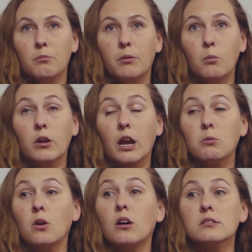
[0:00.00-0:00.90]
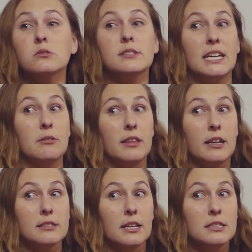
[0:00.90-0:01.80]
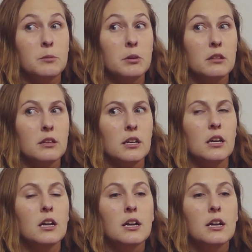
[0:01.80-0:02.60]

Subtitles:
But what I will also say with that is that typically